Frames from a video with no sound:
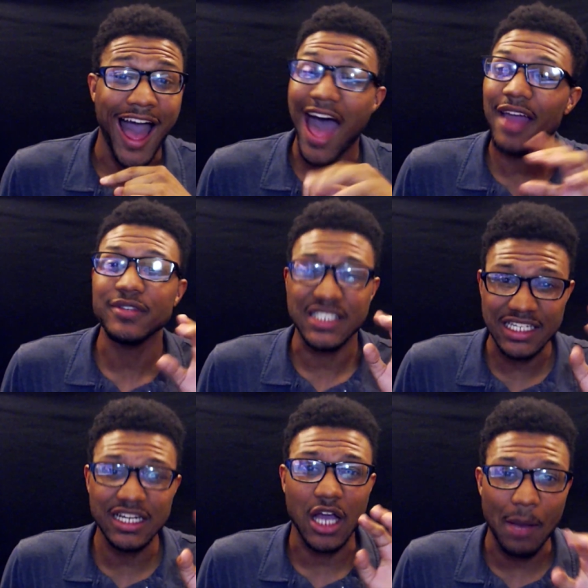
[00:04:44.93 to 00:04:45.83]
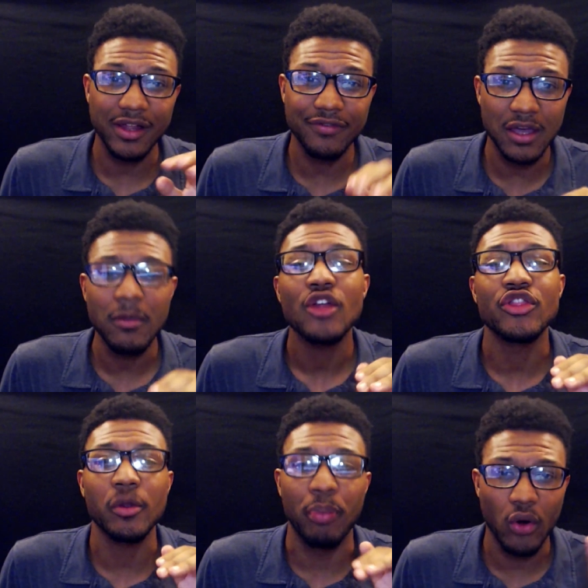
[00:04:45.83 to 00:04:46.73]
I've seen a couple of them.
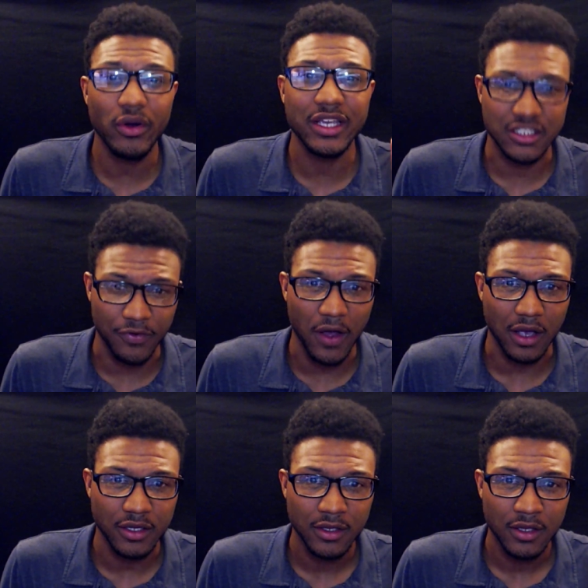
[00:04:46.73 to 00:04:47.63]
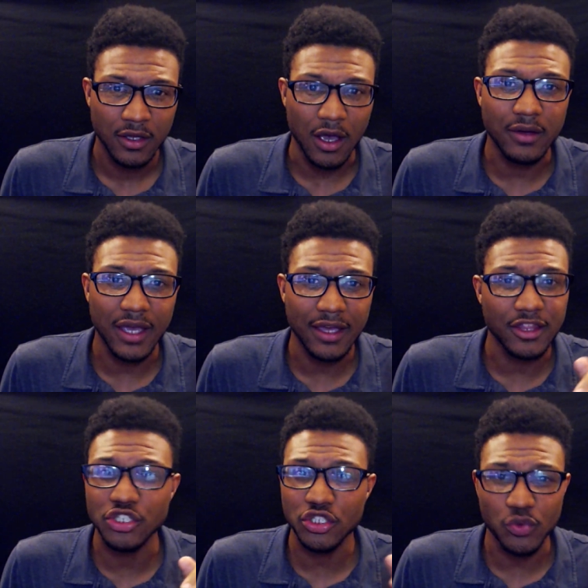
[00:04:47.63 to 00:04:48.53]
They're boring as fuck, okay?
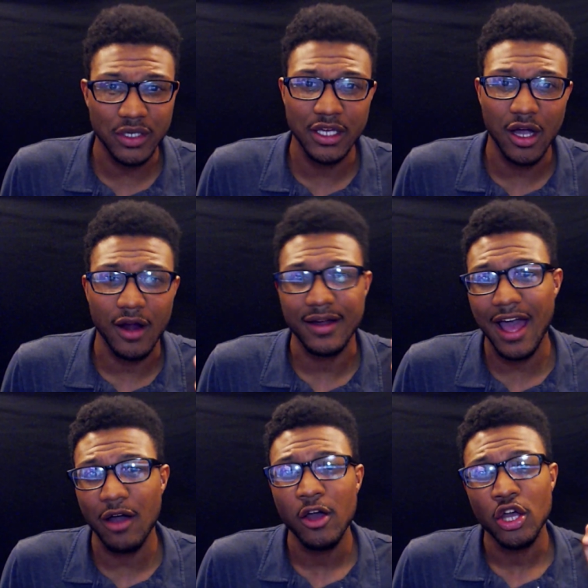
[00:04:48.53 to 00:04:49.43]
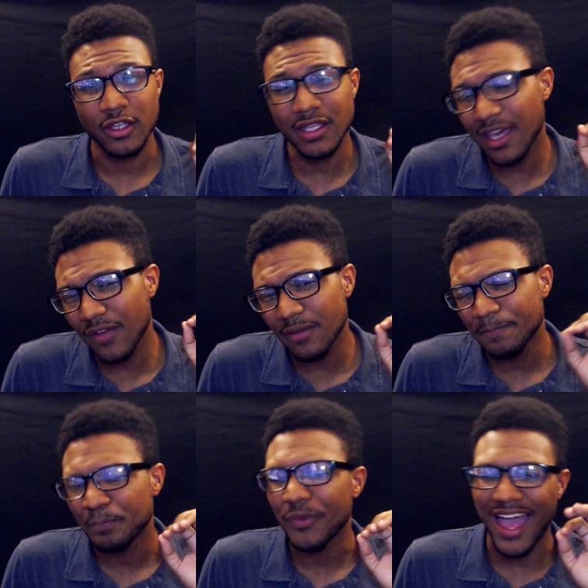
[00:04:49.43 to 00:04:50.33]
They just really are. Now, given
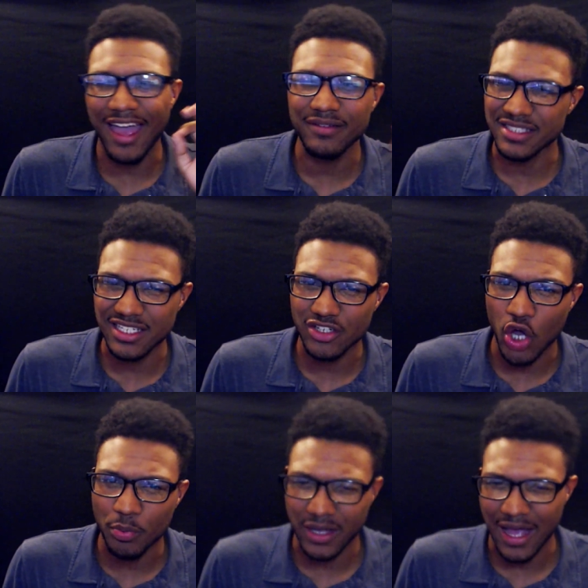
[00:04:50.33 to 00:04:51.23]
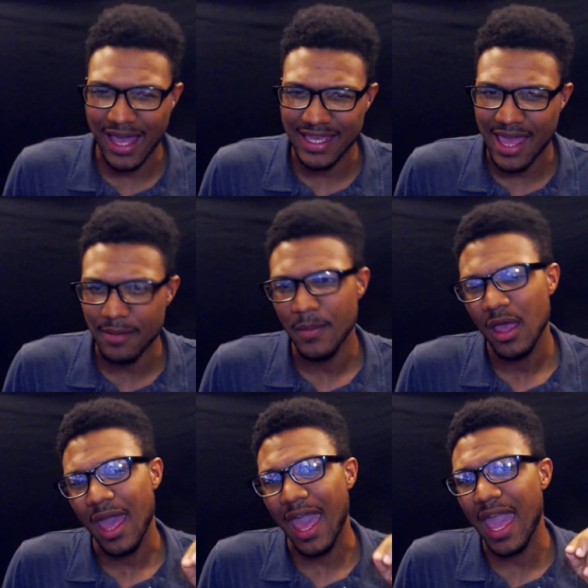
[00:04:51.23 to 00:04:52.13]
I haven't seen Cobra Kai yet,
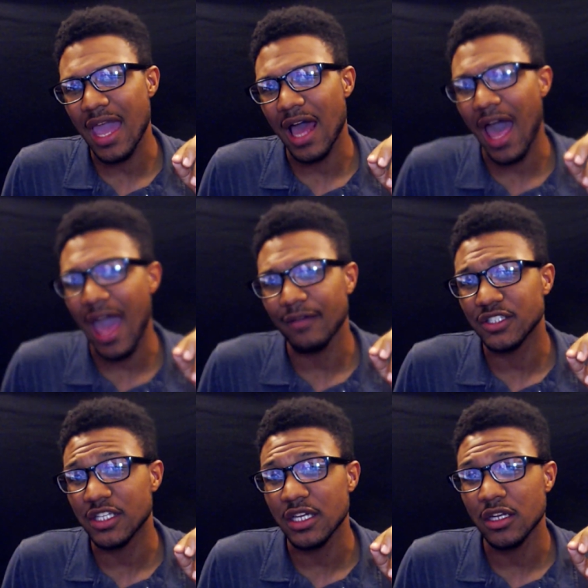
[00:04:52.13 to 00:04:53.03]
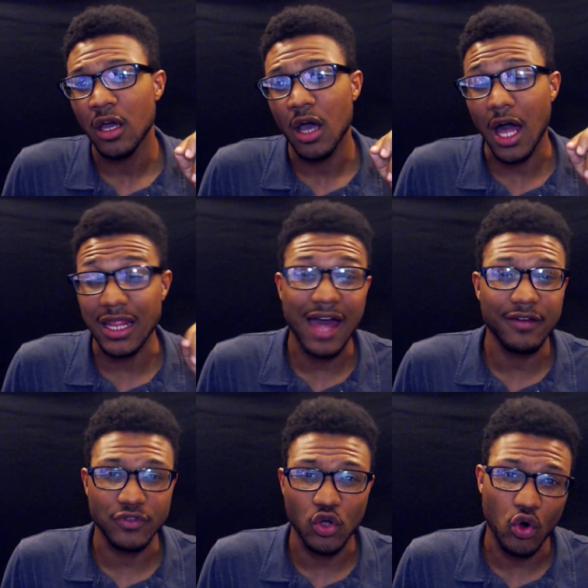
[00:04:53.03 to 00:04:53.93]
and I've seen a lot
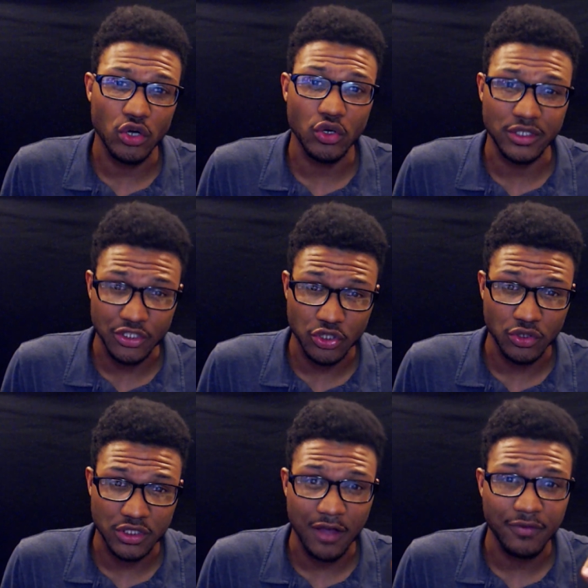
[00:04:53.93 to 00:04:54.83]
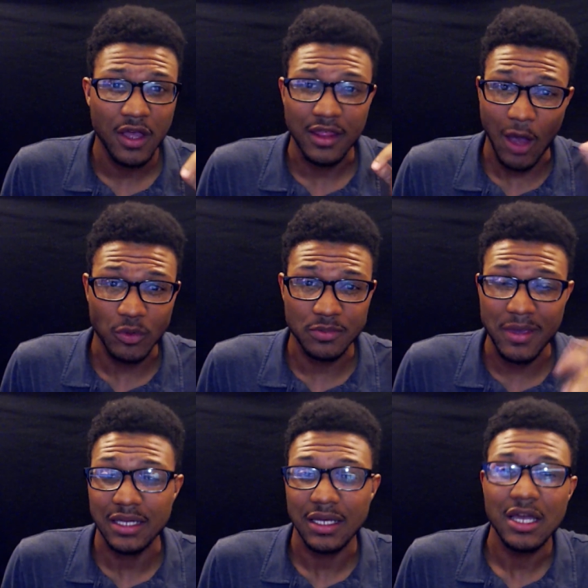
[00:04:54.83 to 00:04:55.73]
of the Corridor Digital stuff that was
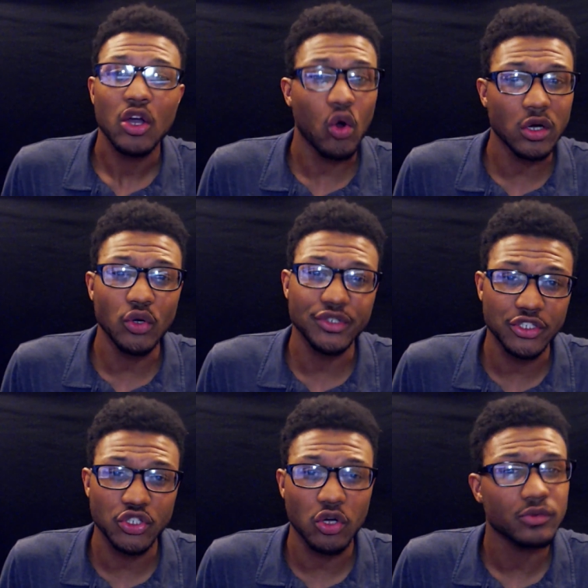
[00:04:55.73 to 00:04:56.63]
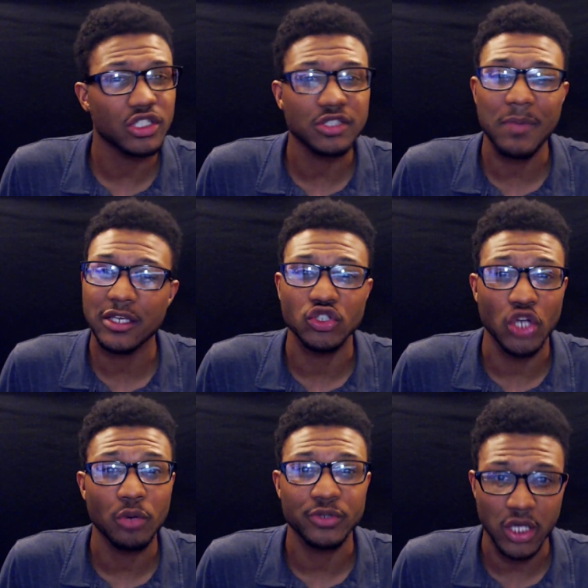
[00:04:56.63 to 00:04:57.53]
made. Corridor Digital just makes
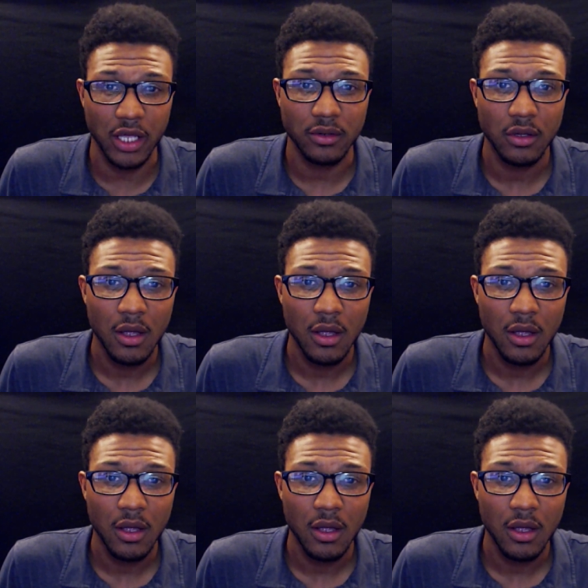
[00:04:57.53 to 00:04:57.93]
dope shit.